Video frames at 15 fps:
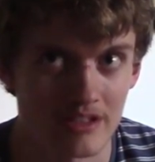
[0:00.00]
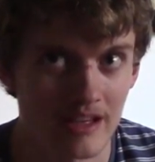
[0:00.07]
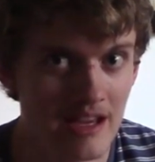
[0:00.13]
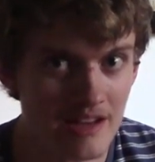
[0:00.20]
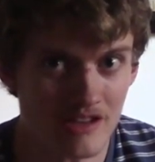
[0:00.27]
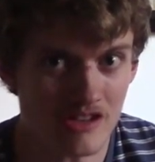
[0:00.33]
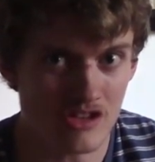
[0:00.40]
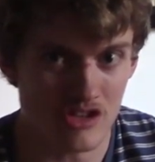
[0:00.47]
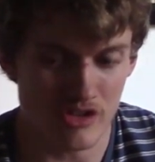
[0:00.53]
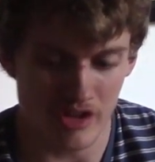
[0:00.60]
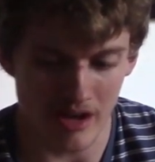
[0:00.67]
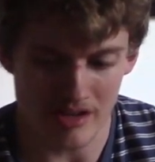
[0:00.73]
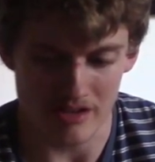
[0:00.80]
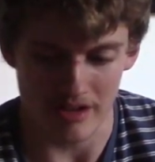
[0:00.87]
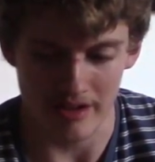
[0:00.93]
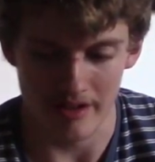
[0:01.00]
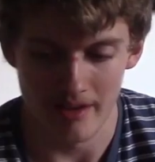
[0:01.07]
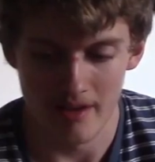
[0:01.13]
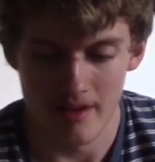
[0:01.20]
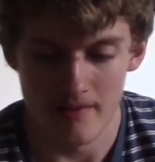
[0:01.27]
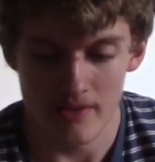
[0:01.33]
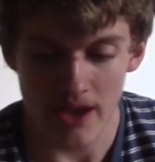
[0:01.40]
You can't just judge it.
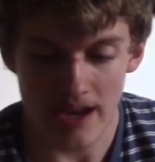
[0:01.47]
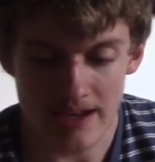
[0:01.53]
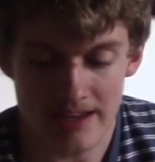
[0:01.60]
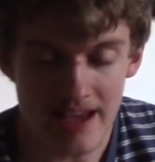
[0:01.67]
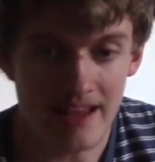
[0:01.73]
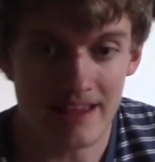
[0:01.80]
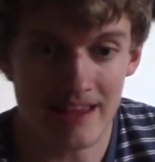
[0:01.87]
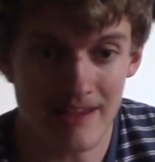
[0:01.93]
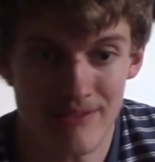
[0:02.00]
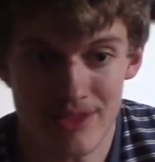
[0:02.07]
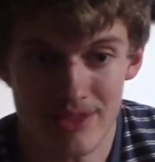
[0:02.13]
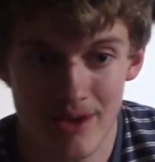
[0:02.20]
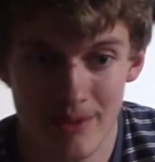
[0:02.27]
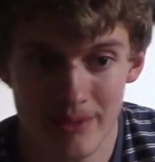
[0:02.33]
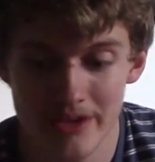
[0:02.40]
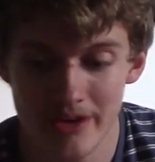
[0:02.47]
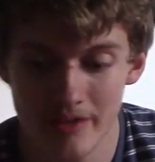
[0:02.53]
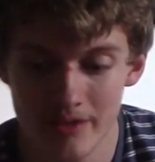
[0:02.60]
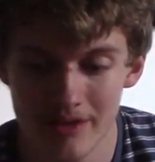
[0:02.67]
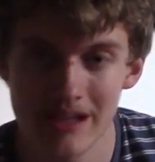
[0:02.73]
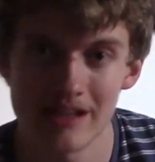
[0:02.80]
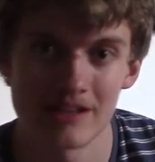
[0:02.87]
And yet, even though the
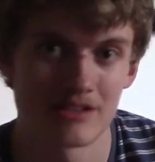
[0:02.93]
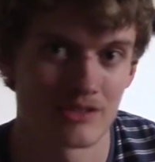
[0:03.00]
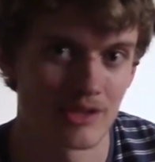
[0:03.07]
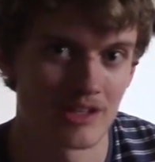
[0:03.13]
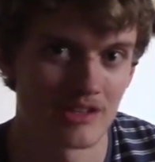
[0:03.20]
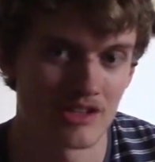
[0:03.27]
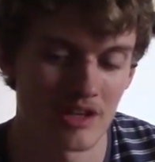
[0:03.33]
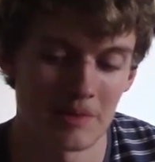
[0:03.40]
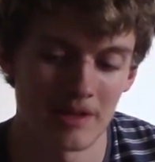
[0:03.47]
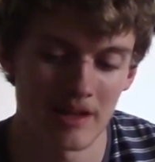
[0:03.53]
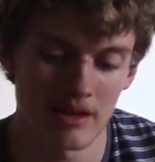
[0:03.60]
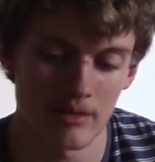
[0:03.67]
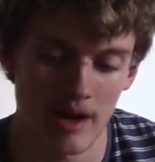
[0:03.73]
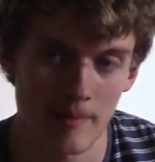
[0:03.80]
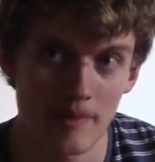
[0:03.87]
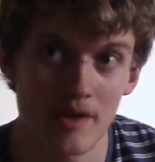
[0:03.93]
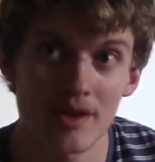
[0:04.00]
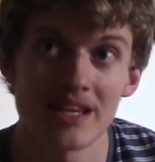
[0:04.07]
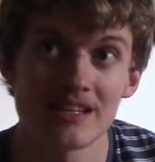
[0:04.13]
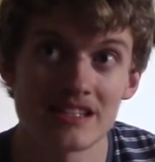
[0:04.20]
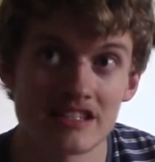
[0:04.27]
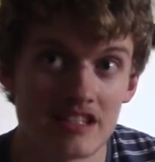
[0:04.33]
Doctor kind of treated Jamie like crap there,
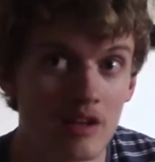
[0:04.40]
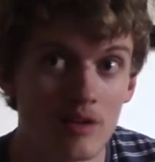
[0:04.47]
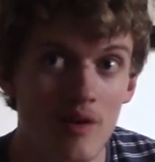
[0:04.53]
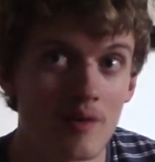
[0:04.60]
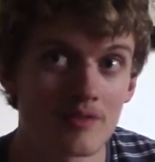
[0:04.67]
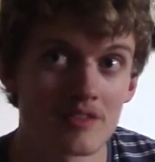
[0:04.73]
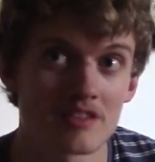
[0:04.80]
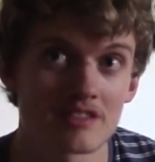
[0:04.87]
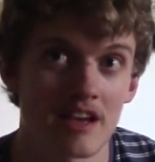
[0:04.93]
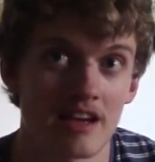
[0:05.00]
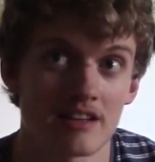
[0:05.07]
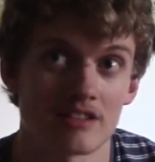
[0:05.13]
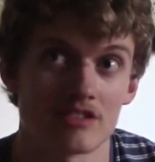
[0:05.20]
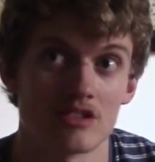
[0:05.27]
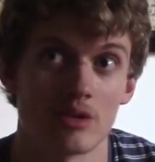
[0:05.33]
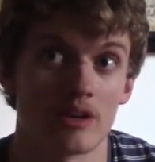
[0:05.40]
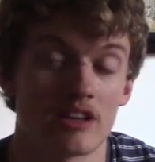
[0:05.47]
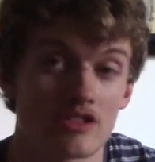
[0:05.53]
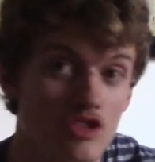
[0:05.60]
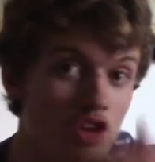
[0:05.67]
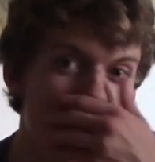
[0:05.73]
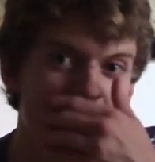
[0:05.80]
he still goes to the scientist dude and
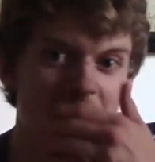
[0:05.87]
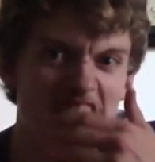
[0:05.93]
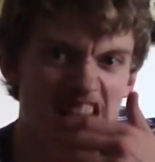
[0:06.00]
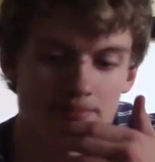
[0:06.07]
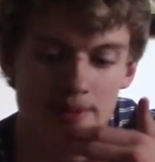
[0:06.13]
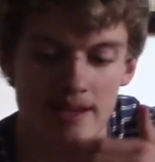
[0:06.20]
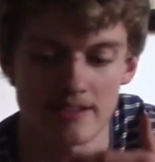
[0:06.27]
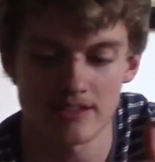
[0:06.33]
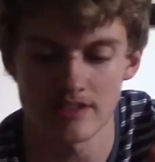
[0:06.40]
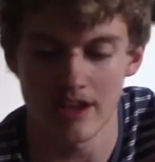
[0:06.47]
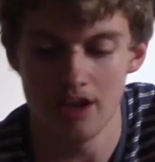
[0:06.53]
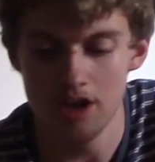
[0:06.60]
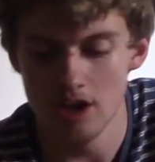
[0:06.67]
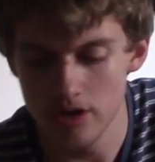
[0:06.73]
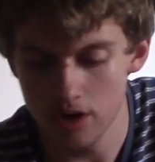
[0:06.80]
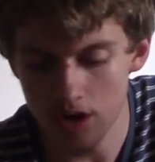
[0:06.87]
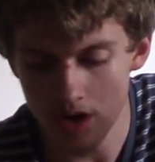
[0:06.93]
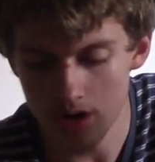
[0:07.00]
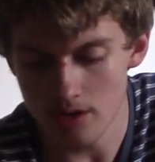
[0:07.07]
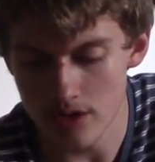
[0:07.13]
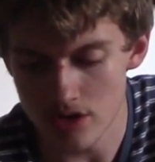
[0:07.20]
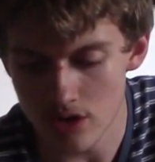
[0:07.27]
is all in gas mask and is like, no, no,
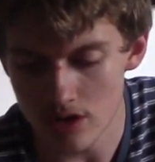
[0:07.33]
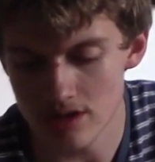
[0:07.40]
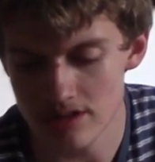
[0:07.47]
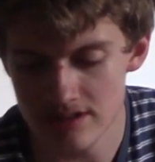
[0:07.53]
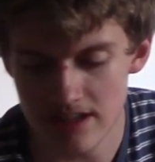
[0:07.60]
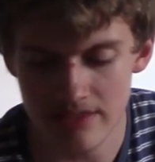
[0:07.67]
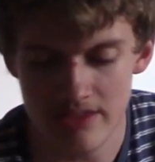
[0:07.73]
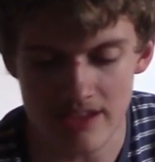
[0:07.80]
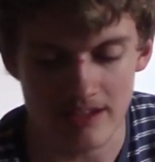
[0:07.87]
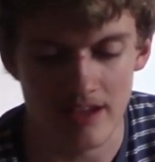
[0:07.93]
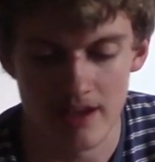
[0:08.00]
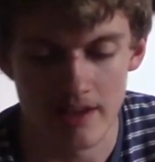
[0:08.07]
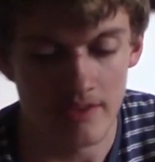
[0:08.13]
no, the Doctor said this.